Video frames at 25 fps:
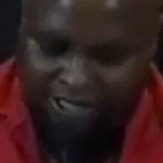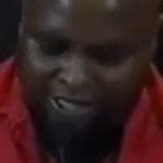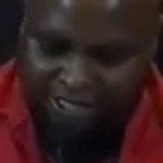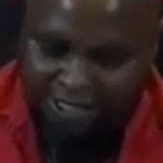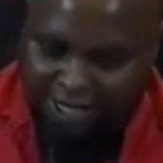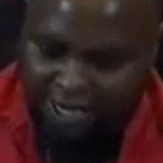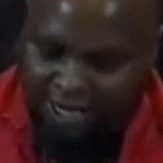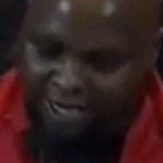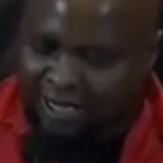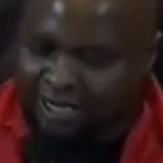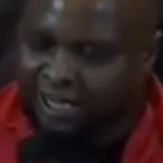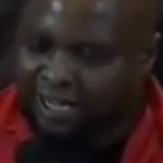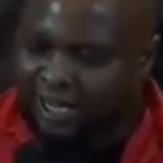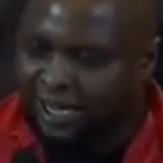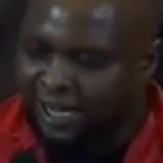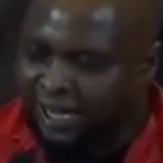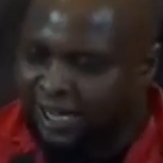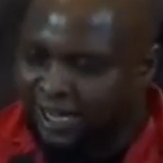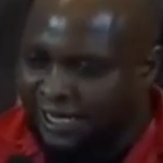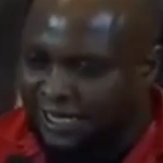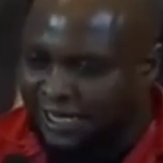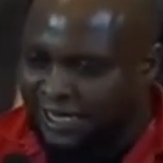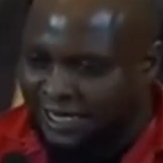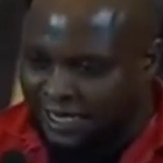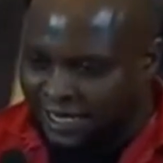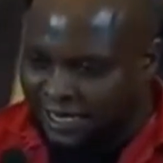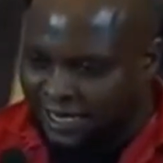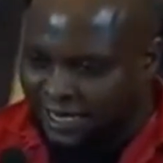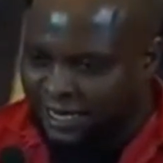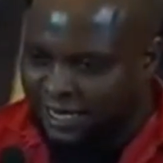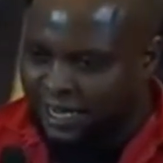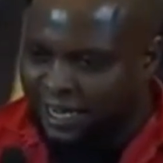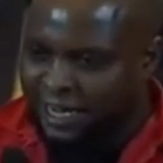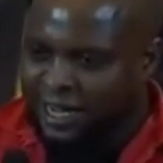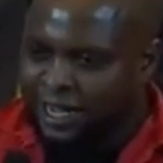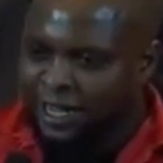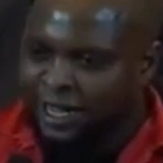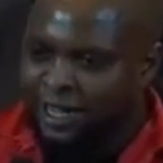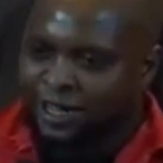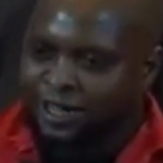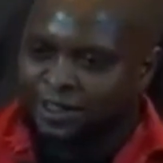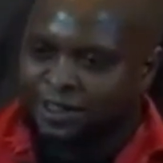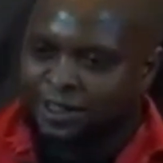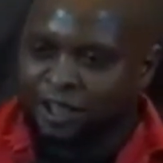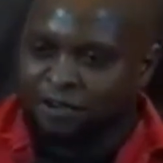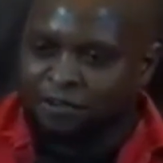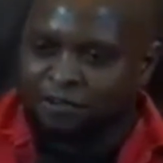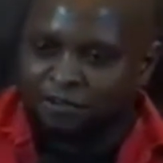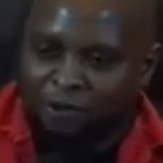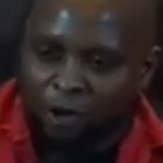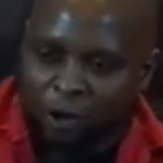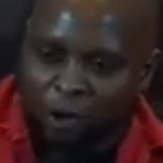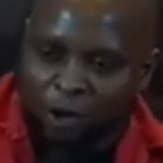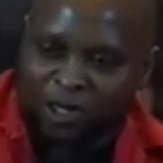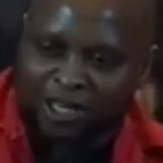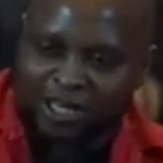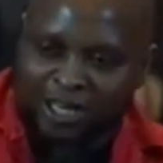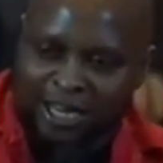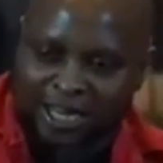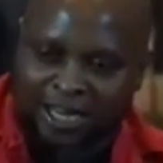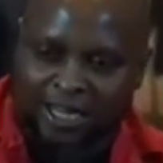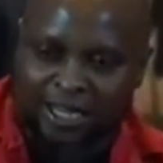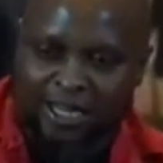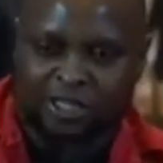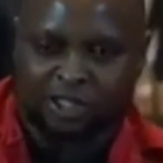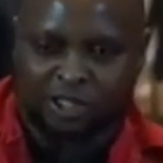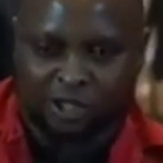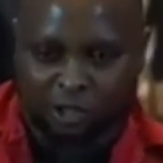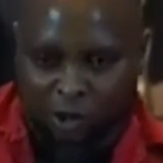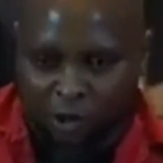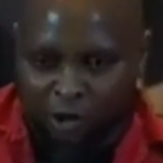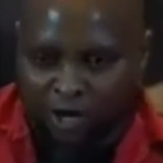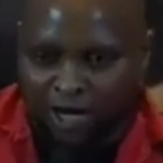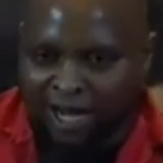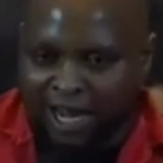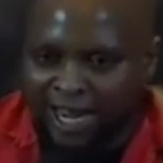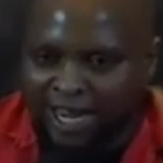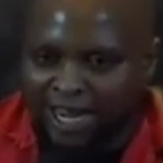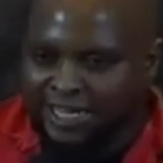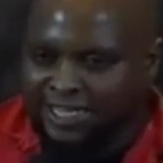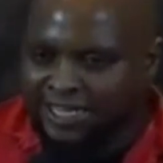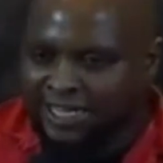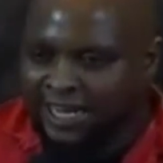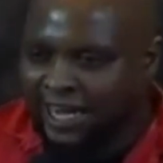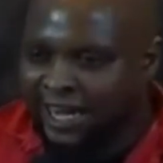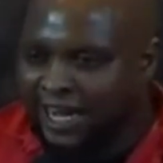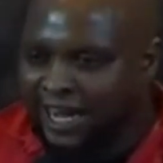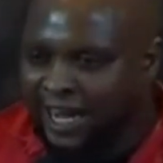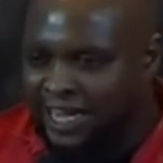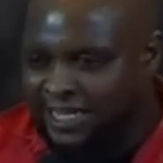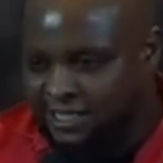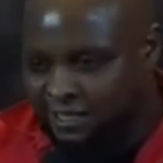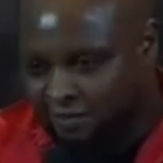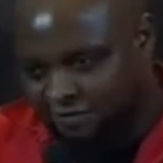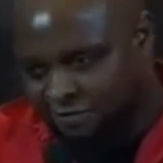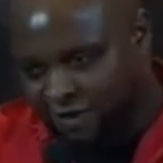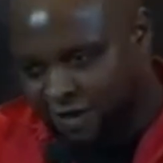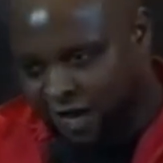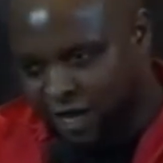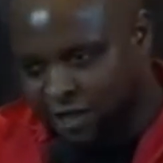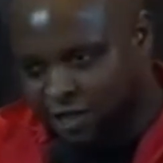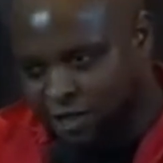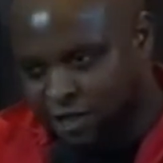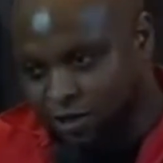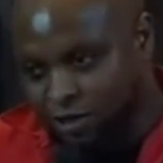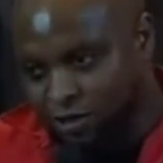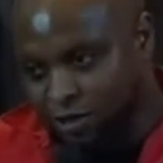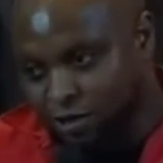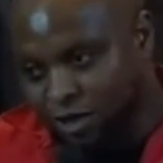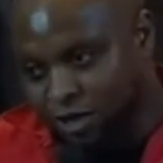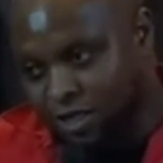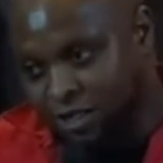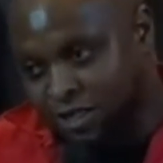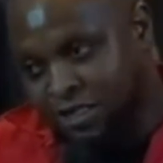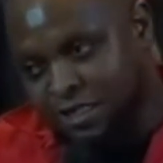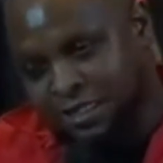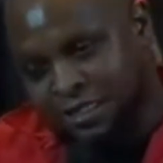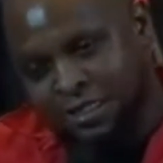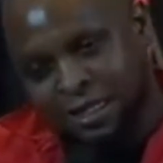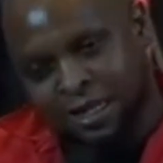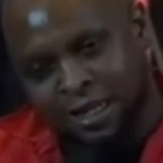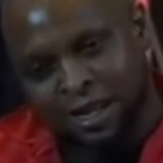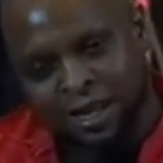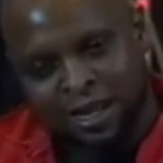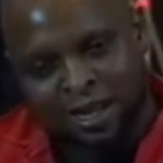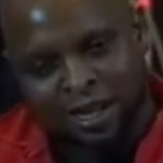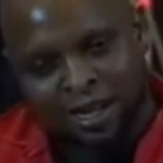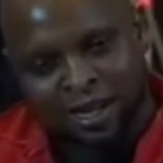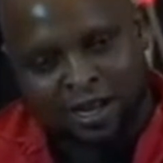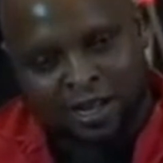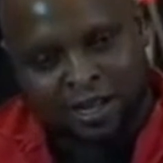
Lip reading: into the national grid the floating storage regasification units.